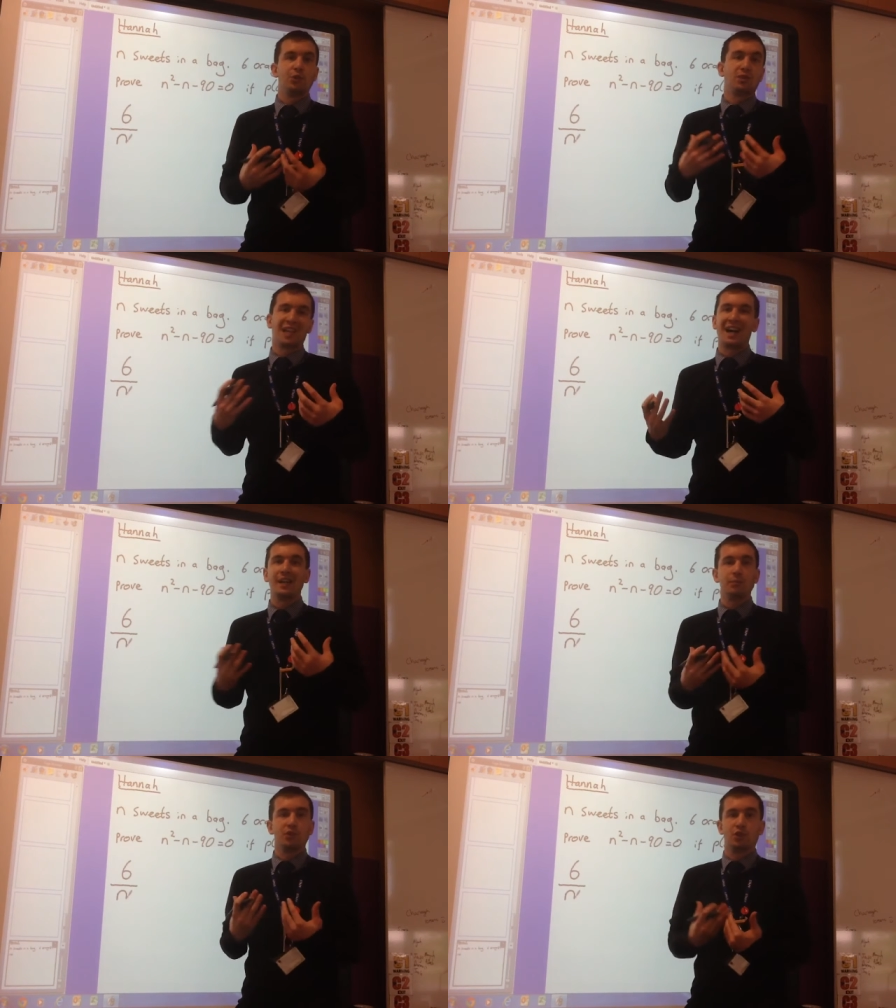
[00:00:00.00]
you
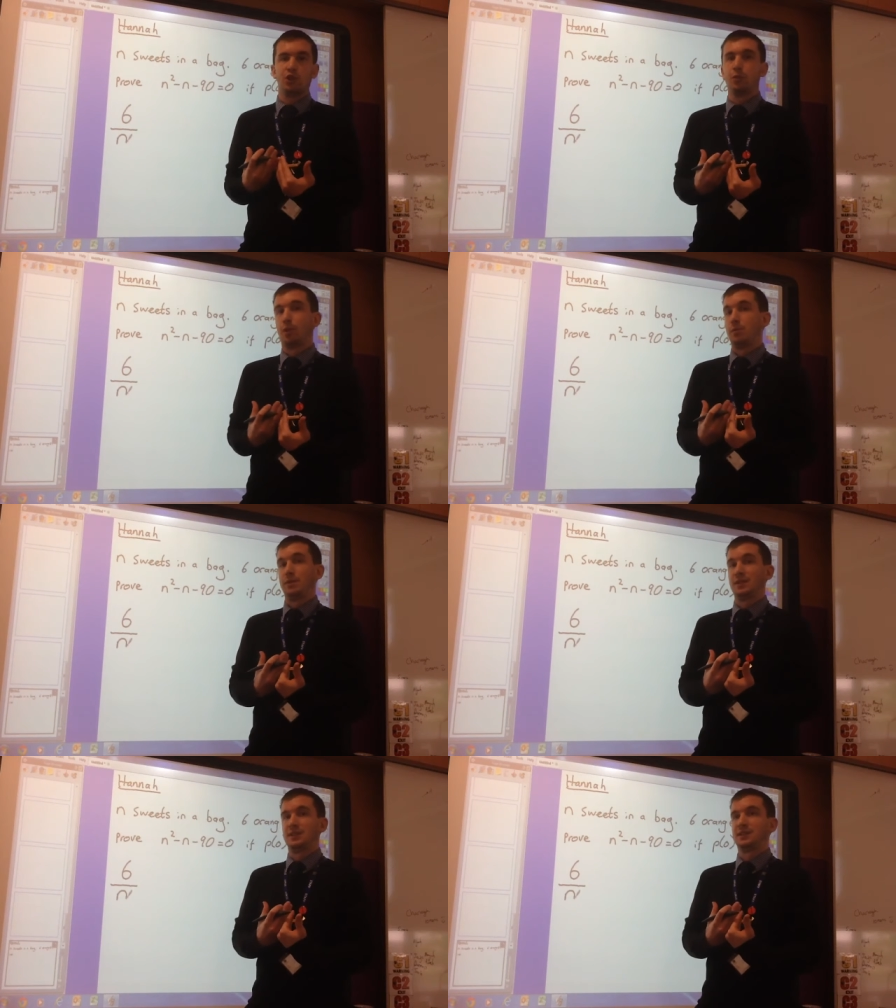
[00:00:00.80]
times the two
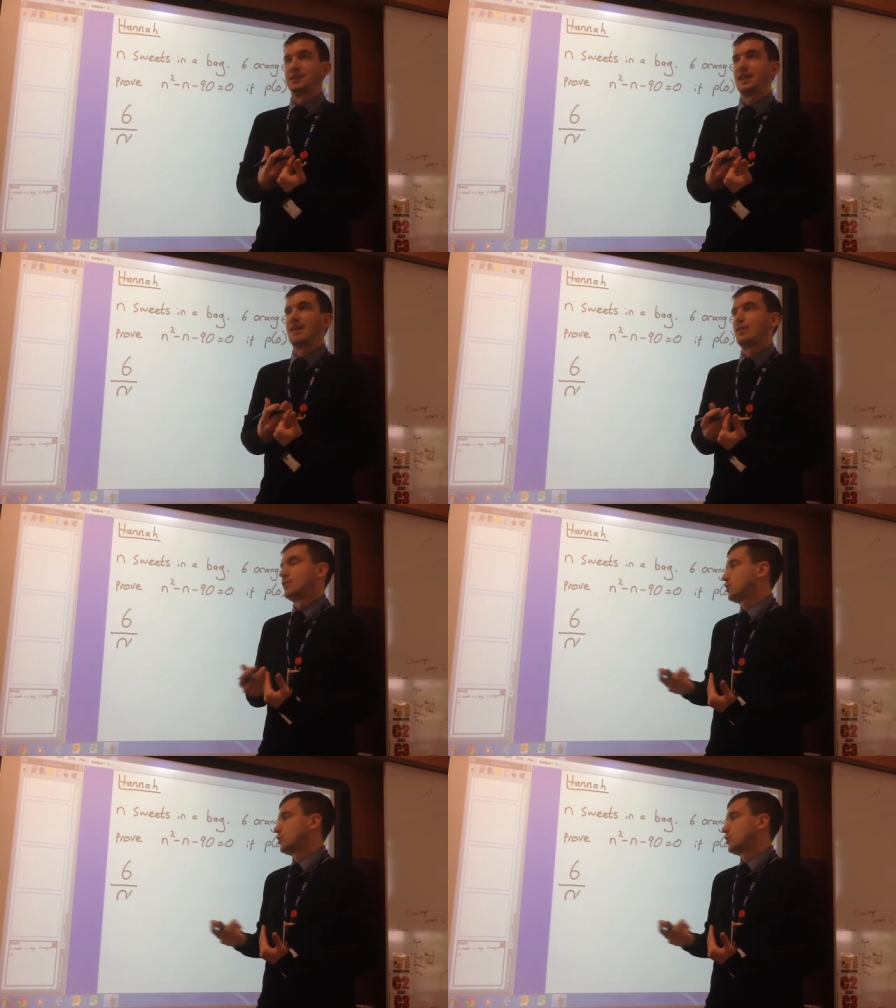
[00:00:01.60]
probabilities together.